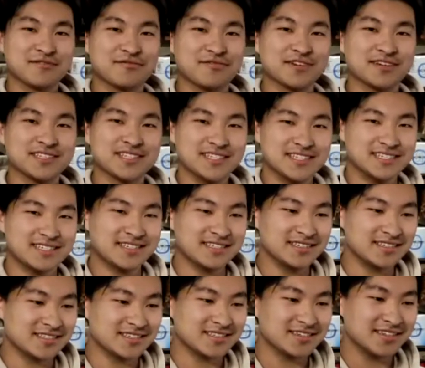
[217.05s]
for this
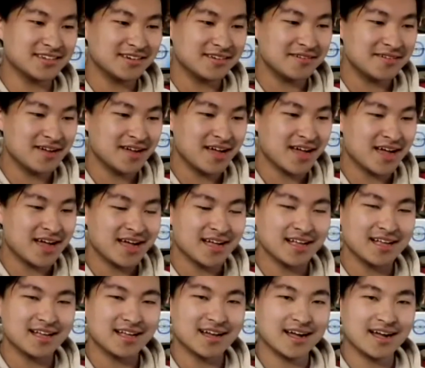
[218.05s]
install,
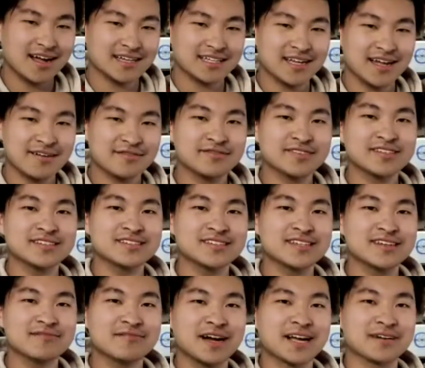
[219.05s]
I
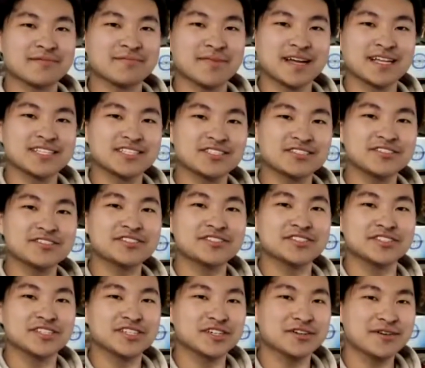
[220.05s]
definitely recommend you
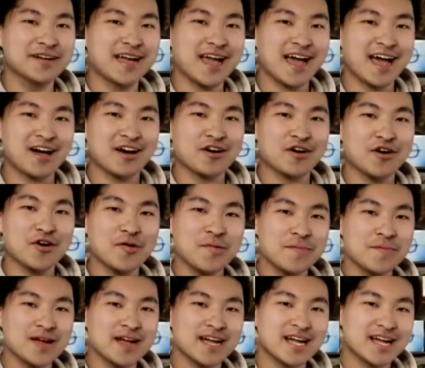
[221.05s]
to do it at
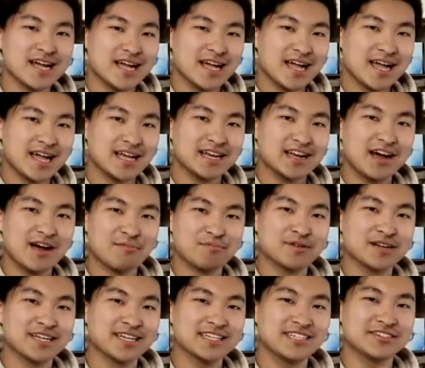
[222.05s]
home and not
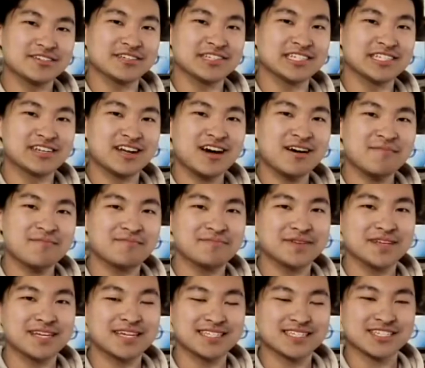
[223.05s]
bring it to a shop,
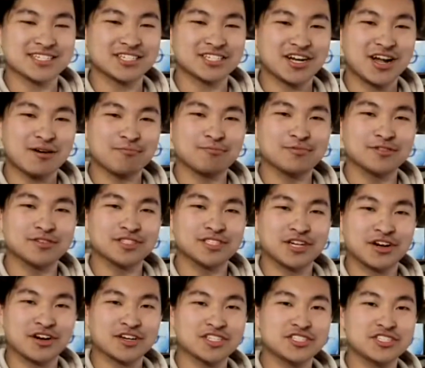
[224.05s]
because the shop will
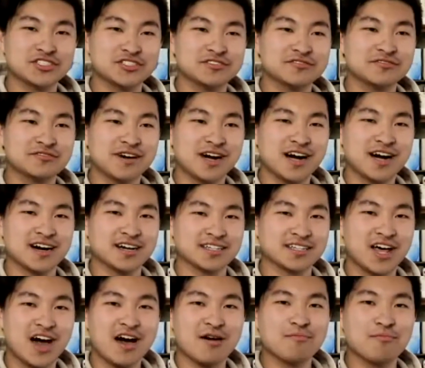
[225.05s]
charge you a
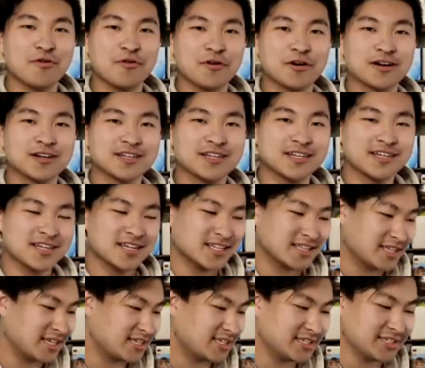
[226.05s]
lot more
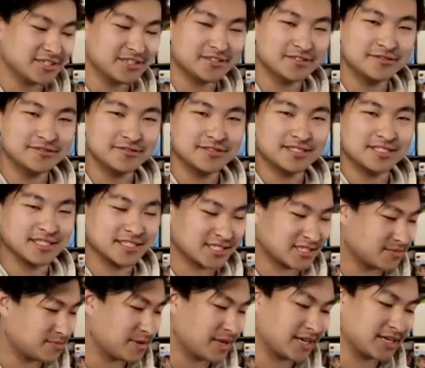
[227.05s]
than you just
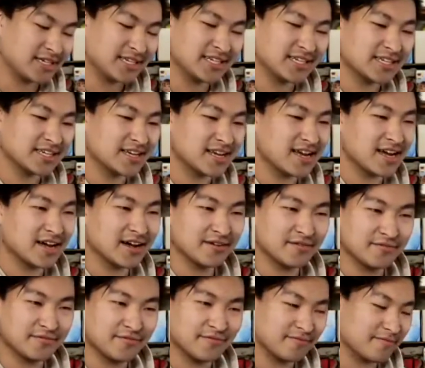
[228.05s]
spending
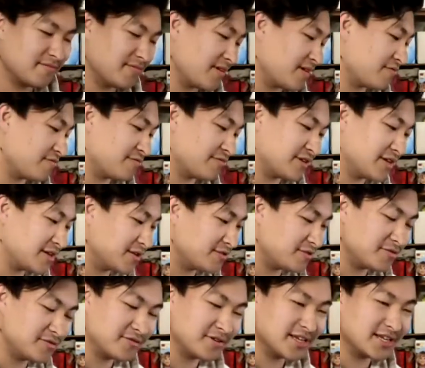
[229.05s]
a
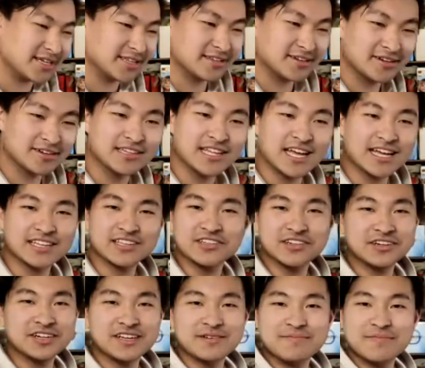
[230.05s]
few, either like
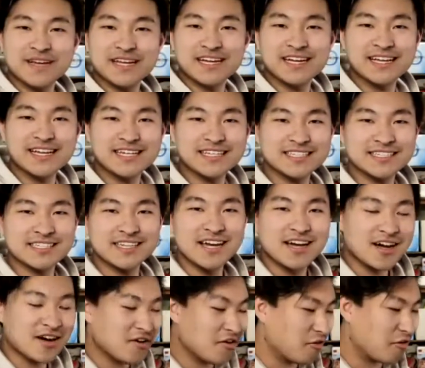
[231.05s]
30 minutes,
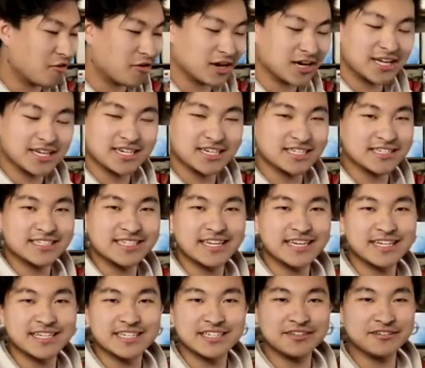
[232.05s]
or it could
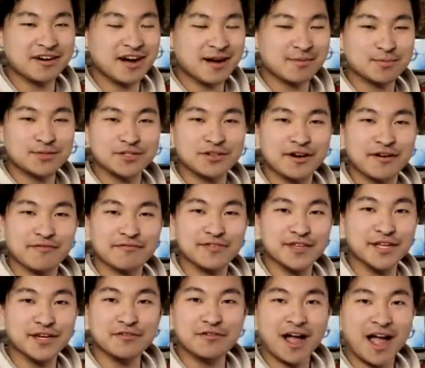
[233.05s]
take you up to a
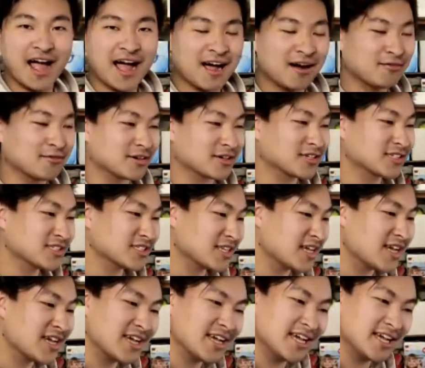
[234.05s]
few hours.
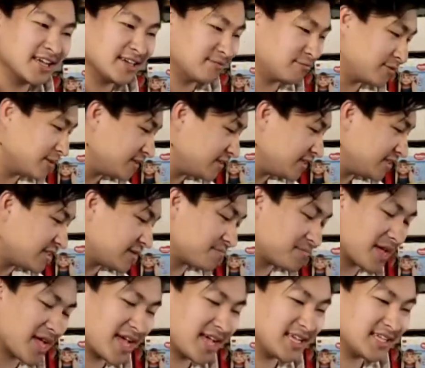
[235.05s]
It really
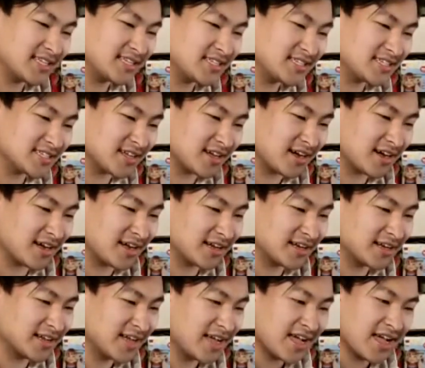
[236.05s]
depends on
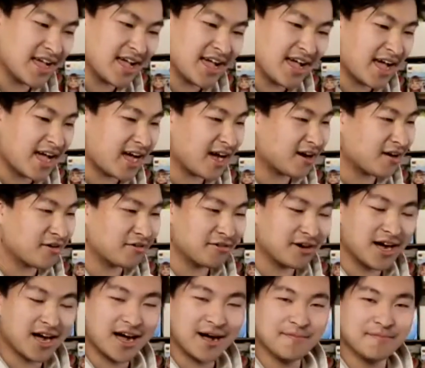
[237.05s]
how
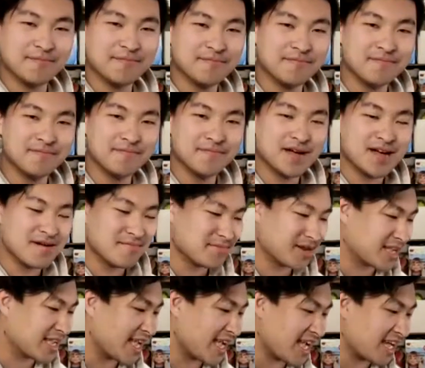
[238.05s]

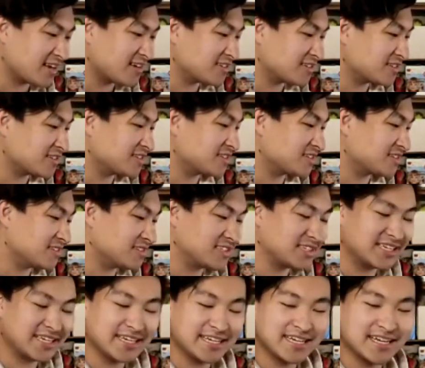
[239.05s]

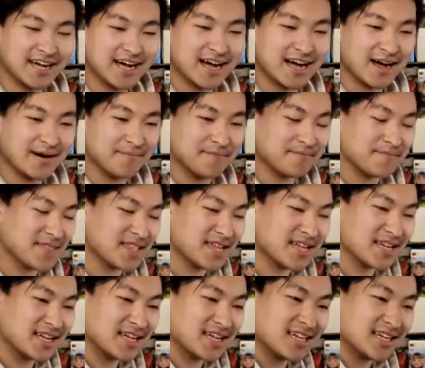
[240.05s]
mechanically
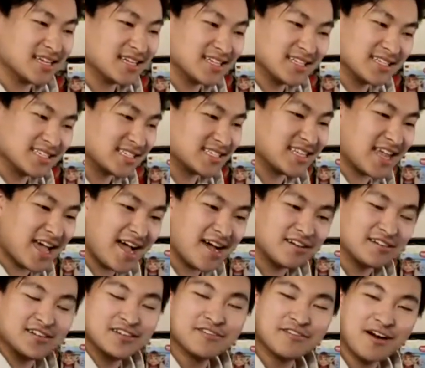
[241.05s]

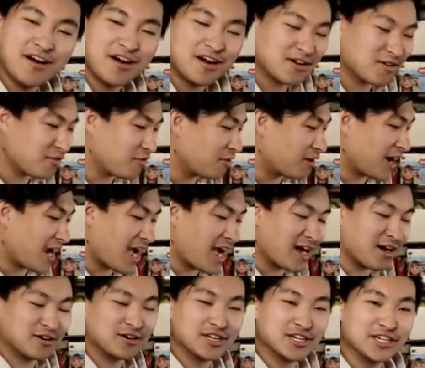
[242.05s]
sound you are, or
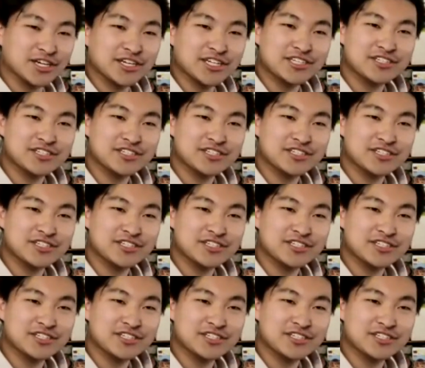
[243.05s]
how good